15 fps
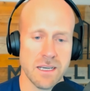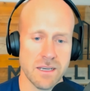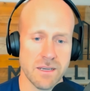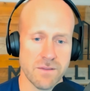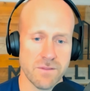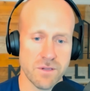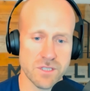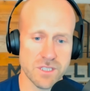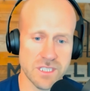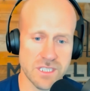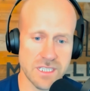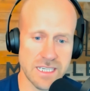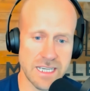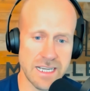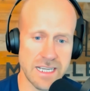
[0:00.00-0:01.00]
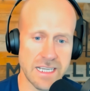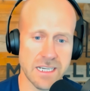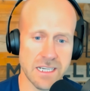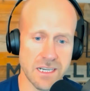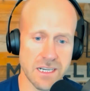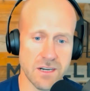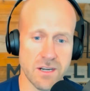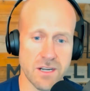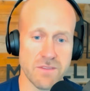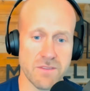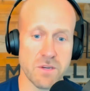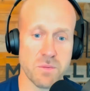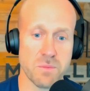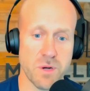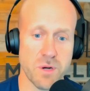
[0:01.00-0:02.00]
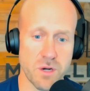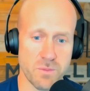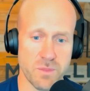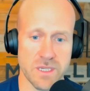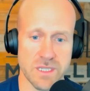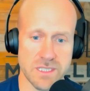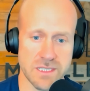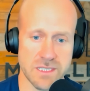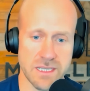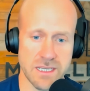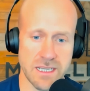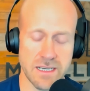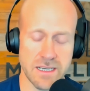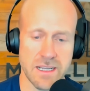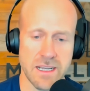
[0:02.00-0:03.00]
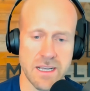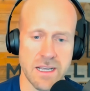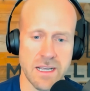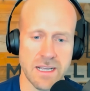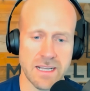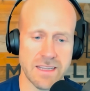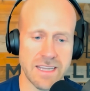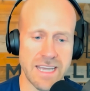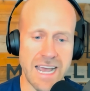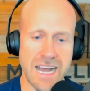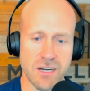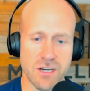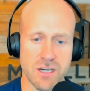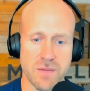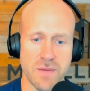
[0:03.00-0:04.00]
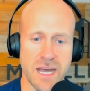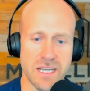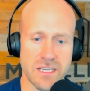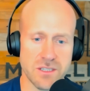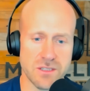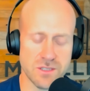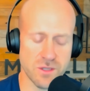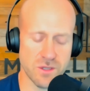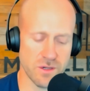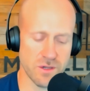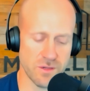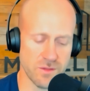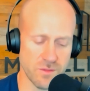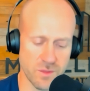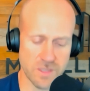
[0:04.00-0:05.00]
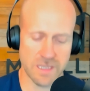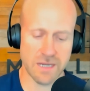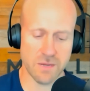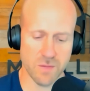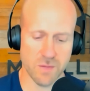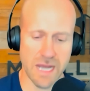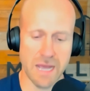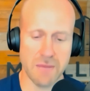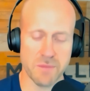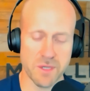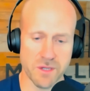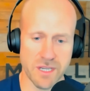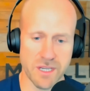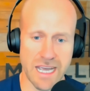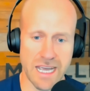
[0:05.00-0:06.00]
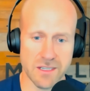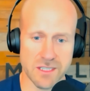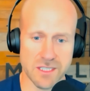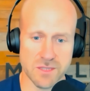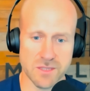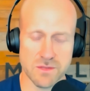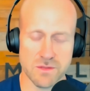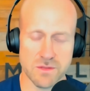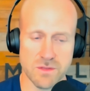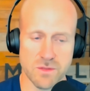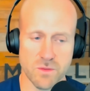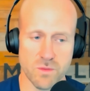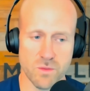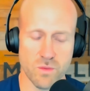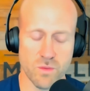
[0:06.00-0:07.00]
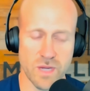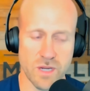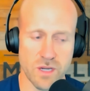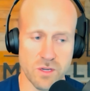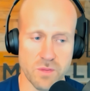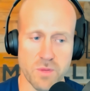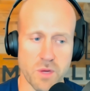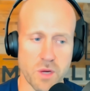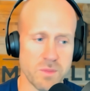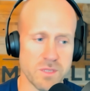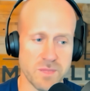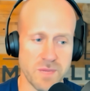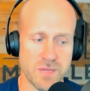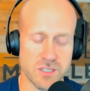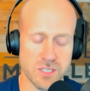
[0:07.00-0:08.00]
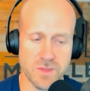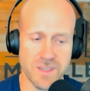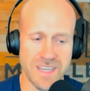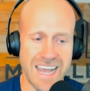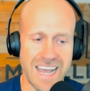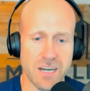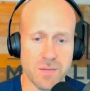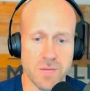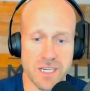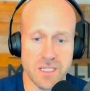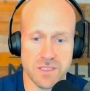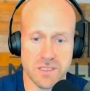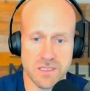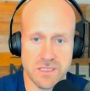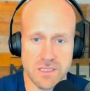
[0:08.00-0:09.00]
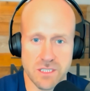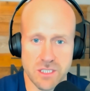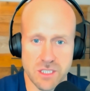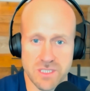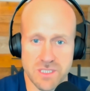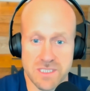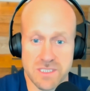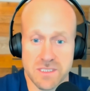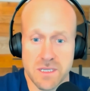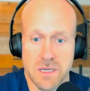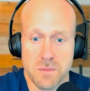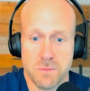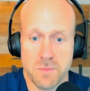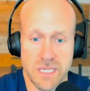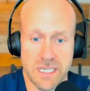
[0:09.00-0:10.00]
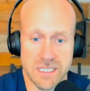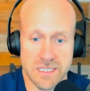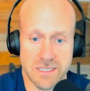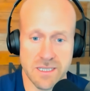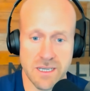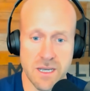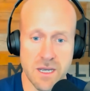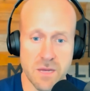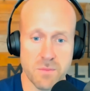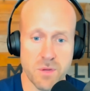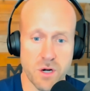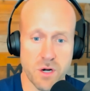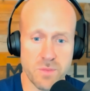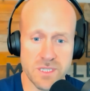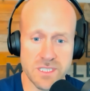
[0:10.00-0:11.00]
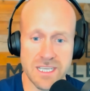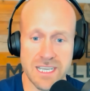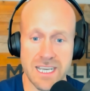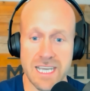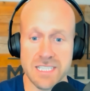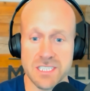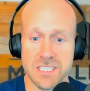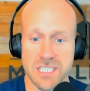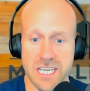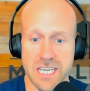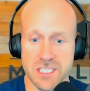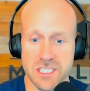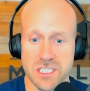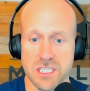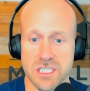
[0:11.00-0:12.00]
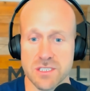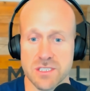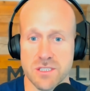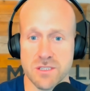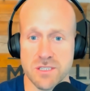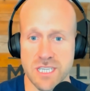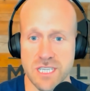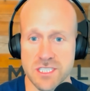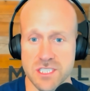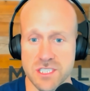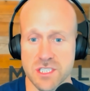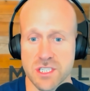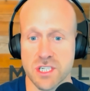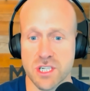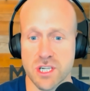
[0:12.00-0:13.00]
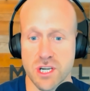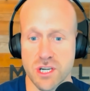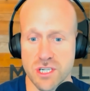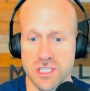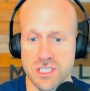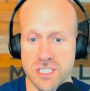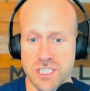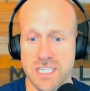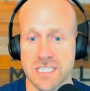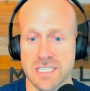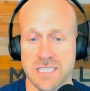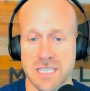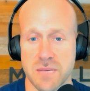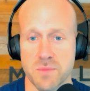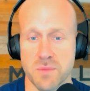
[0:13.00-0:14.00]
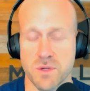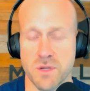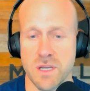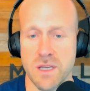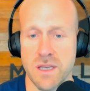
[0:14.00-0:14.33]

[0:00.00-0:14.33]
first getting clarity of your purpose, and like the acronym I use, or what I'm building out is what I call the purpose matrix, but the acronym I use is PEACE: purpose, education, association, courage, and example.